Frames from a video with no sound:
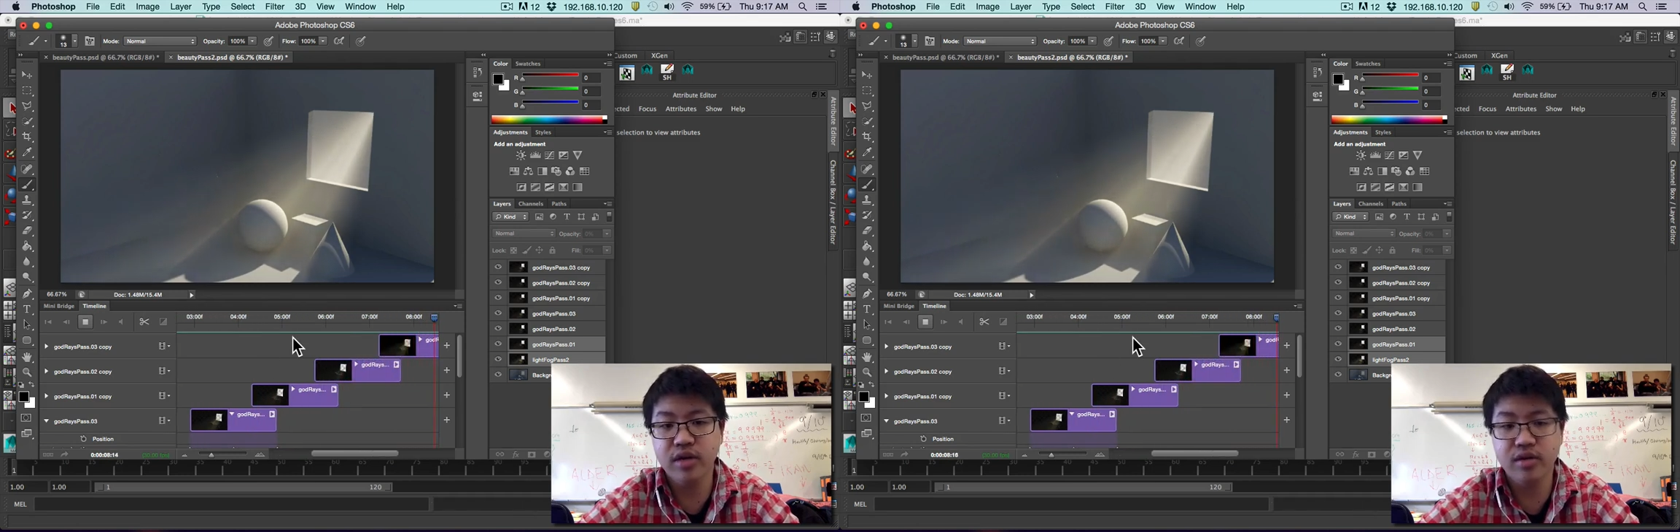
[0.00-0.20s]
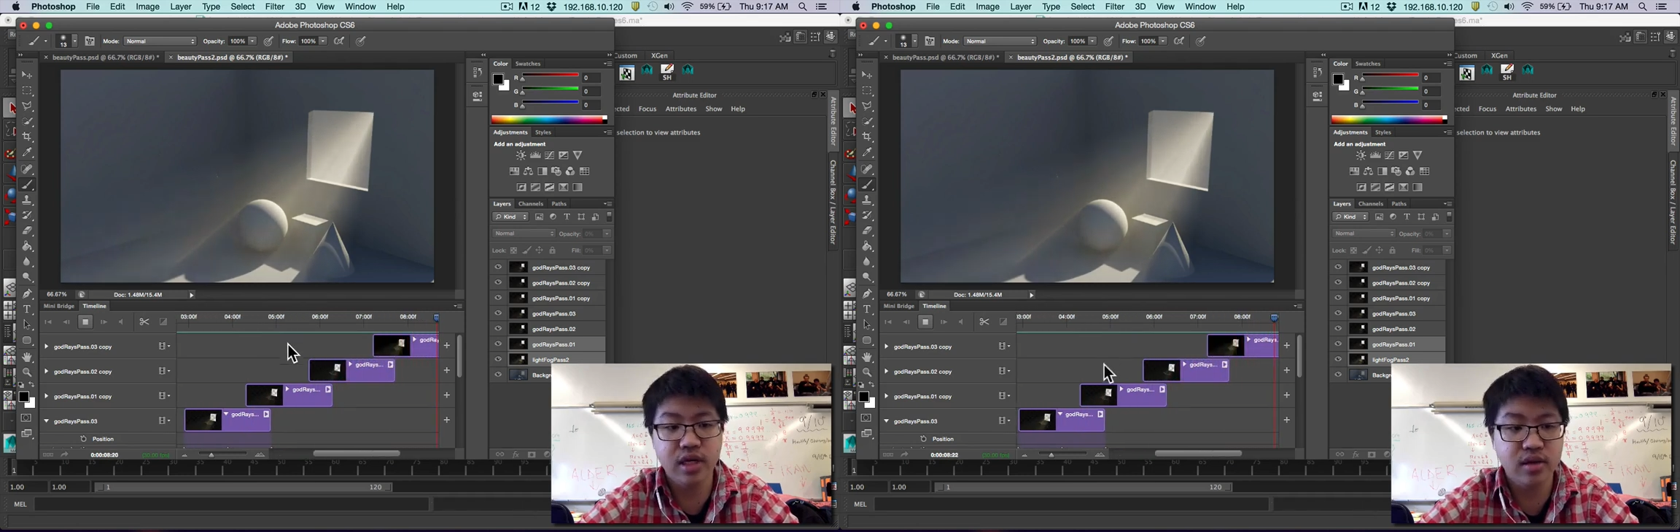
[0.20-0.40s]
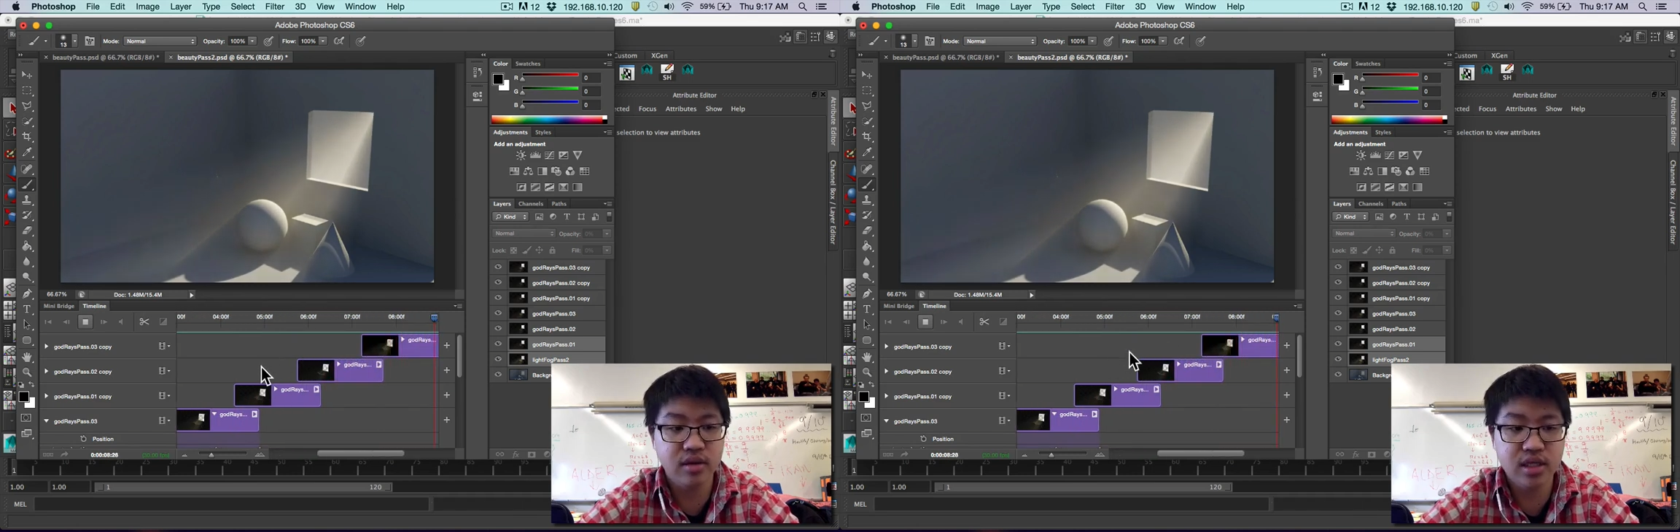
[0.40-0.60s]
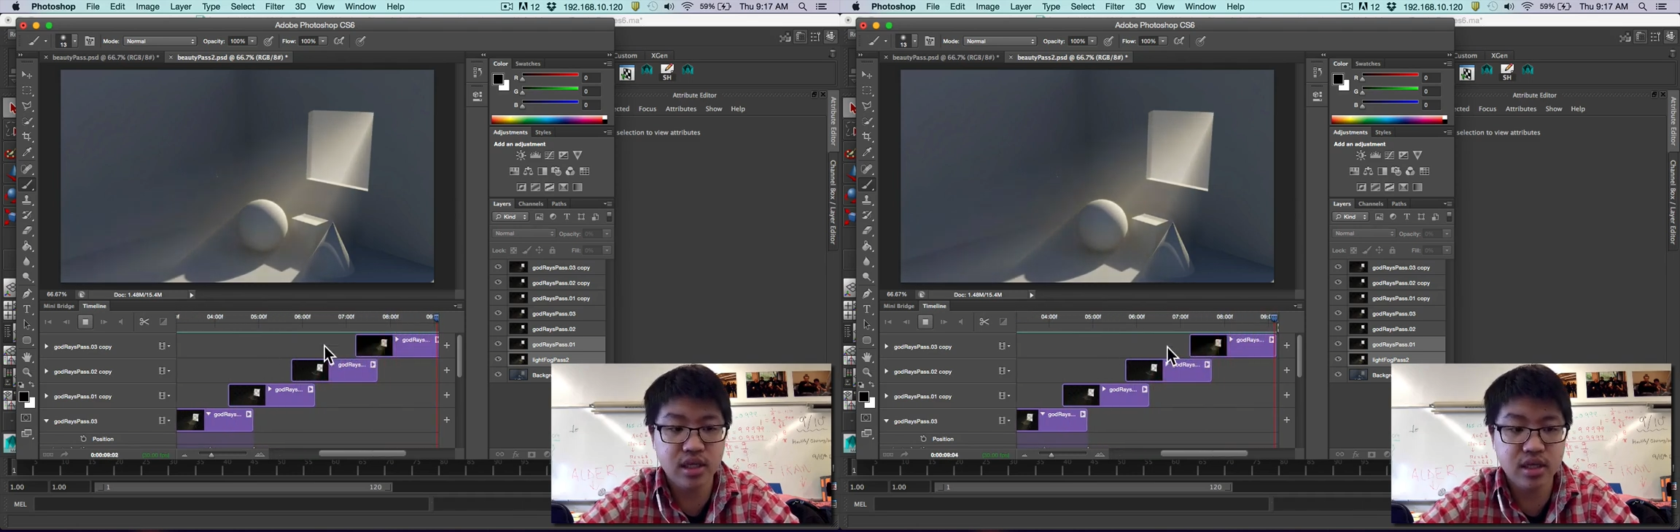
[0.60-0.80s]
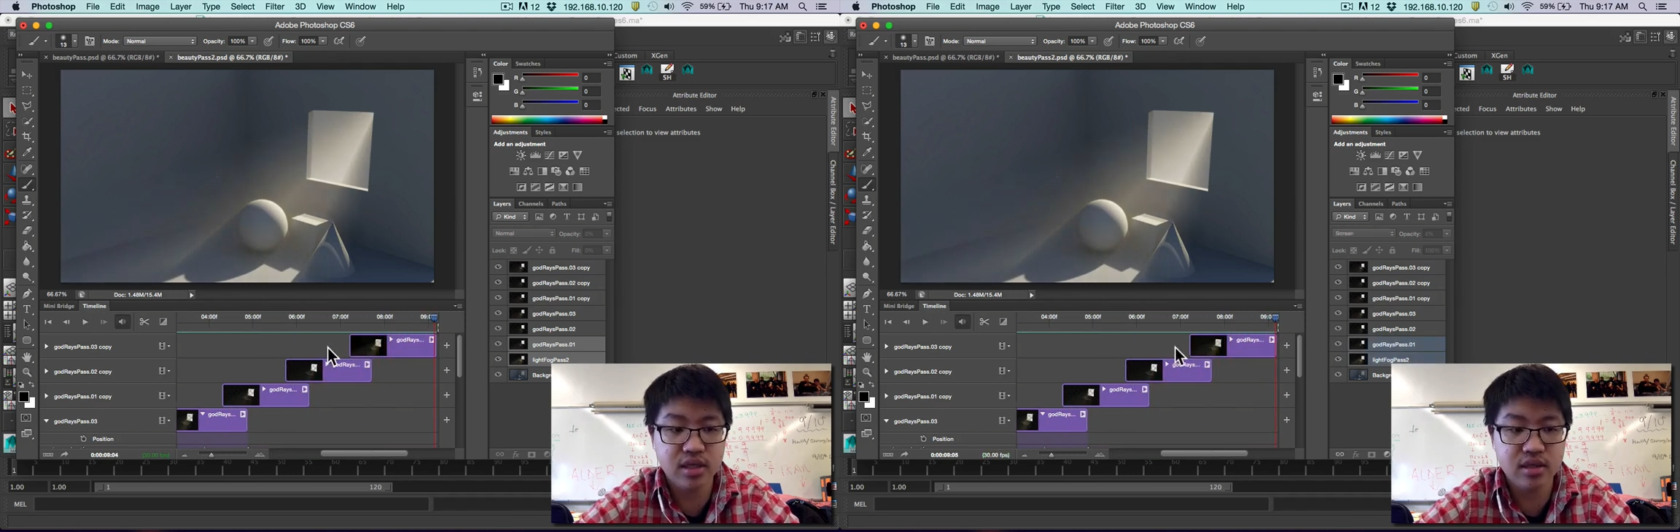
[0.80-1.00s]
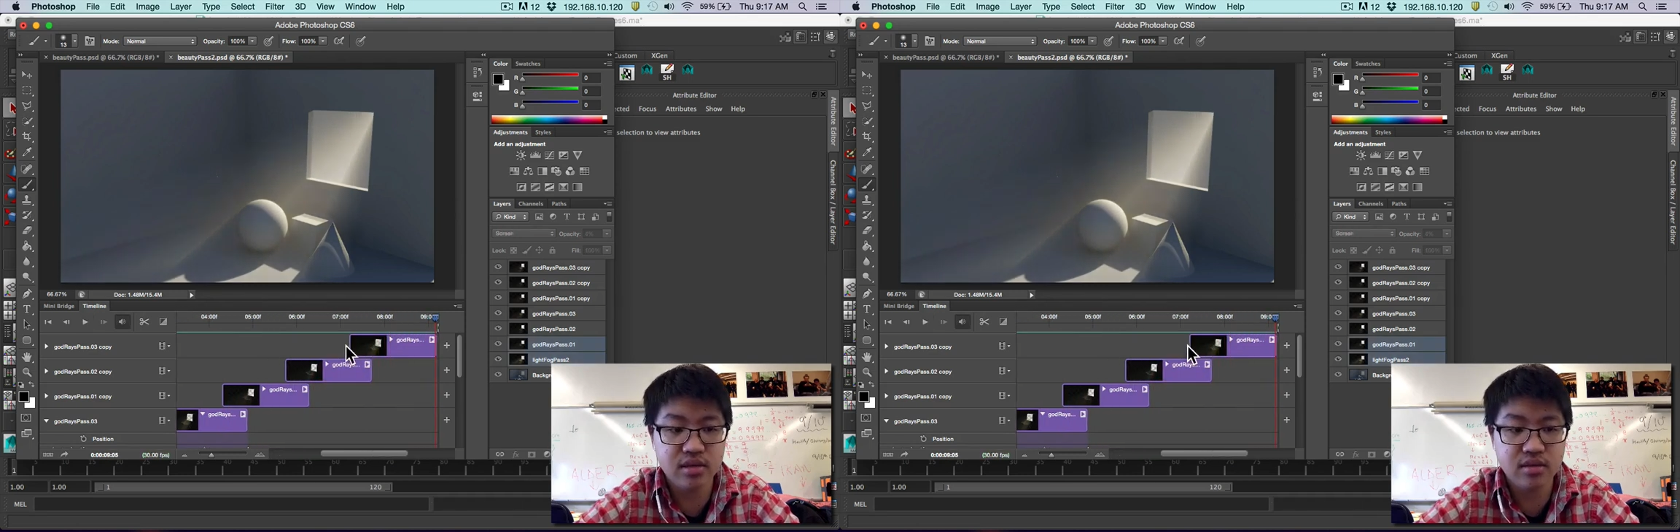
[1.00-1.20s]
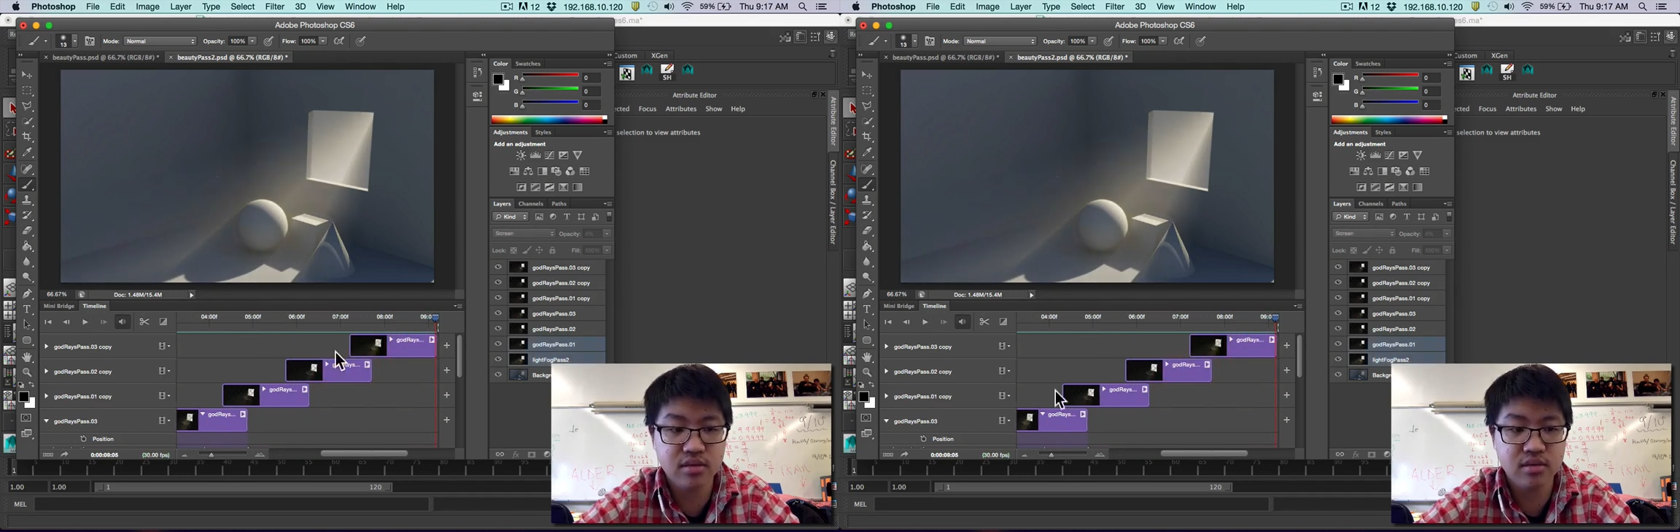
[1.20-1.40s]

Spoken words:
out, like, this thing is